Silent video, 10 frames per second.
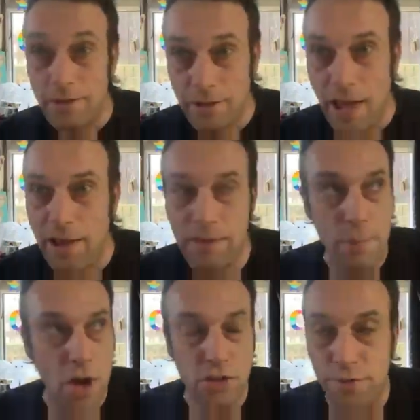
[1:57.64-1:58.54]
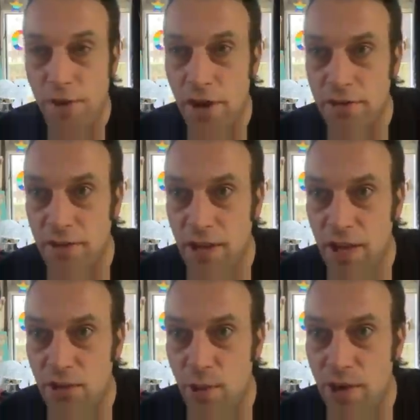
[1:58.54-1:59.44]
Today is March the 1st, the
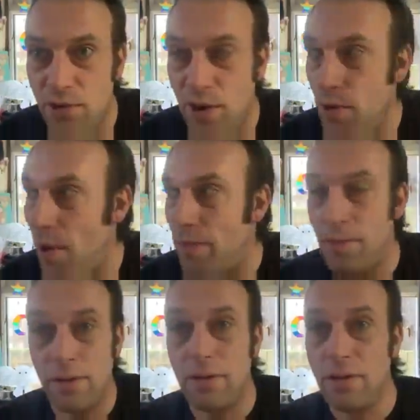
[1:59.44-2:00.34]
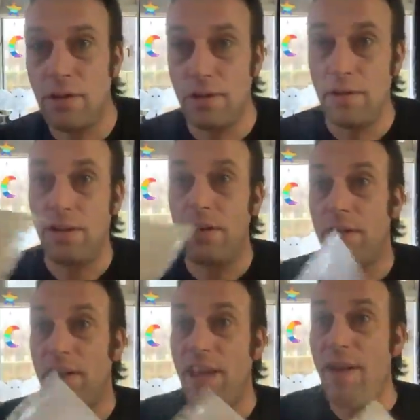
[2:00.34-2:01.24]
year 2021.
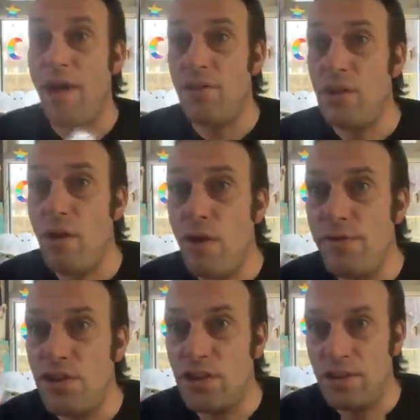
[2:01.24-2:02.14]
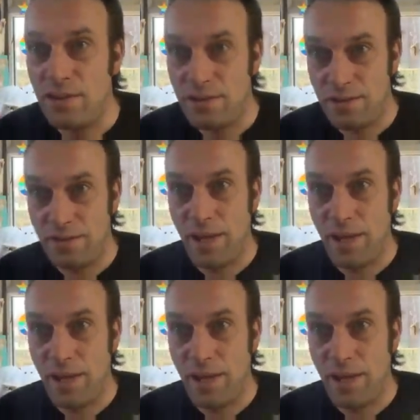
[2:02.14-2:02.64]
Keep having your own visions.